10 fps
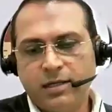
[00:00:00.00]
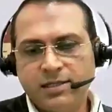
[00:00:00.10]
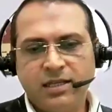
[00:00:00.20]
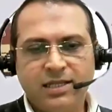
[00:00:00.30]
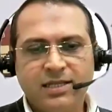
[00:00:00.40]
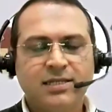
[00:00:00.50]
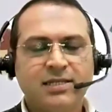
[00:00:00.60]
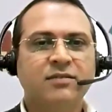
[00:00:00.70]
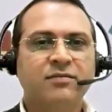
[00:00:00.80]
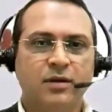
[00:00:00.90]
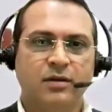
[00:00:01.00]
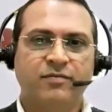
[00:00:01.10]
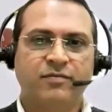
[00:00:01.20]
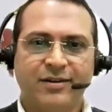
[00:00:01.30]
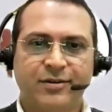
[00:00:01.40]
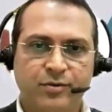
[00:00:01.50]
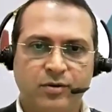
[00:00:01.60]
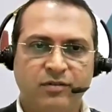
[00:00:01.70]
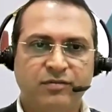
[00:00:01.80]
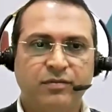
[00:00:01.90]
See, this is the
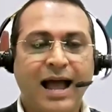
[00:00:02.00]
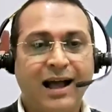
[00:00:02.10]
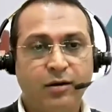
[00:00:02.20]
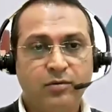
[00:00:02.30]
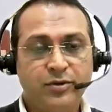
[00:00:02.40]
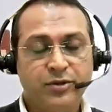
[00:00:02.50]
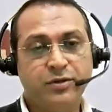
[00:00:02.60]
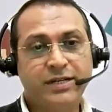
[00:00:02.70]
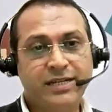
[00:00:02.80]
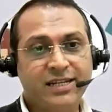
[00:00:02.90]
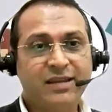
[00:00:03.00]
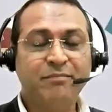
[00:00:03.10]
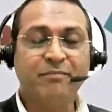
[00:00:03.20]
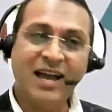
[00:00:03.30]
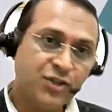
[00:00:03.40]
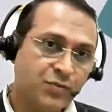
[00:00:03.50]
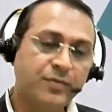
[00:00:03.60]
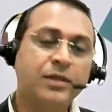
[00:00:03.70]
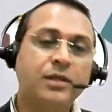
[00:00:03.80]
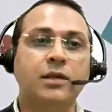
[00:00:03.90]
factor of how your DNA match
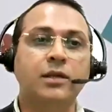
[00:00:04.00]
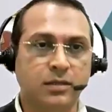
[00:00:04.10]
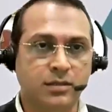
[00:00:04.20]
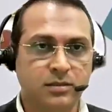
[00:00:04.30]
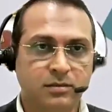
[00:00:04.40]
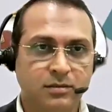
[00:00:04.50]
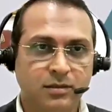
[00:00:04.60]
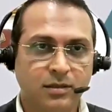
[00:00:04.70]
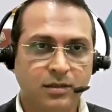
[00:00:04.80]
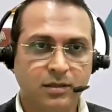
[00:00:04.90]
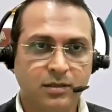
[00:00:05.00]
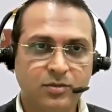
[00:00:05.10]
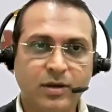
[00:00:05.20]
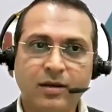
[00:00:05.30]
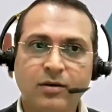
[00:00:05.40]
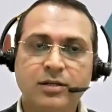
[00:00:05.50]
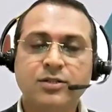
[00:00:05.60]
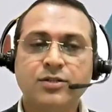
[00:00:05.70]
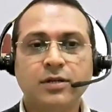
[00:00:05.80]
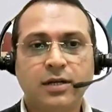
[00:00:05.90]
with the things. So
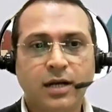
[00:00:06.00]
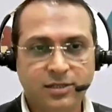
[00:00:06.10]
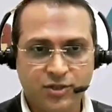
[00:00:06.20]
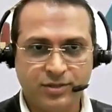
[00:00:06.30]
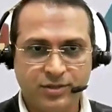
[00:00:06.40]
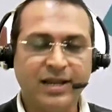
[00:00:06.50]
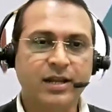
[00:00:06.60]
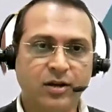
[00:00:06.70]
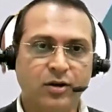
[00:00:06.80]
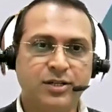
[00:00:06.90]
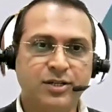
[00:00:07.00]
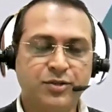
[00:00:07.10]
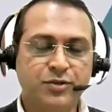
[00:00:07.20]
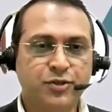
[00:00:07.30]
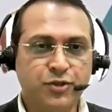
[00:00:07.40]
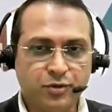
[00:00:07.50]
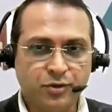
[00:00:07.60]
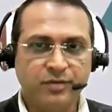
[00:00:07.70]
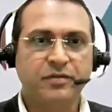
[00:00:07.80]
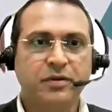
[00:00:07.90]
according to your culture and according to your
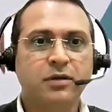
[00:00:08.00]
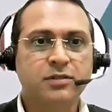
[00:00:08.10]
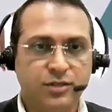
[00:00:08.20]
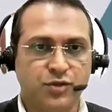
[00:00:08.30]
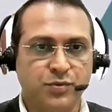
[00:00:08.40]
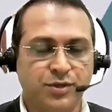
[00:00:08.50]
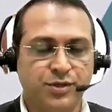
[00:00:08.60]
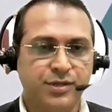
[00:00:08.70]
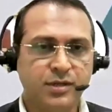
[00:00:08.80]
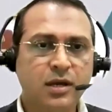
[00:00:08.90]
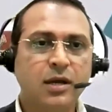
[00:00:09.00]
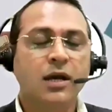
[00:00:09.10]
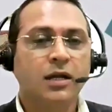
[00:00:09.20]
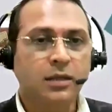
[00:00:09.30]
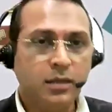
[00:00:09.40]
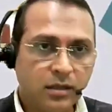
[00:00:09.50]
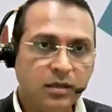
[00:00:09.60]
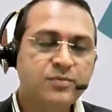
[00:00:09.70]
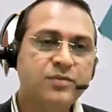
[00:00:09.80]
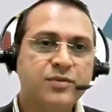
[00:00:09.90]
geographical situation, the
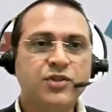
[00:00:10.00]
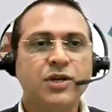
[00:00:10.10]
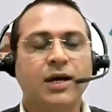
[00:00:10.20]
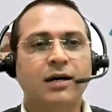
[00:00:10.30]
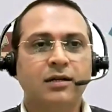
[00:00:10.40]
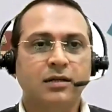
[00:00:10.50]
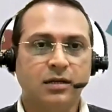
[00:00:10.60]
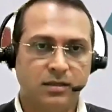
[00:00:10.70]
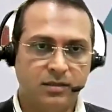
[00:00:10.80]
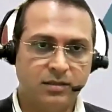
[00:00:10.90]
herbs which are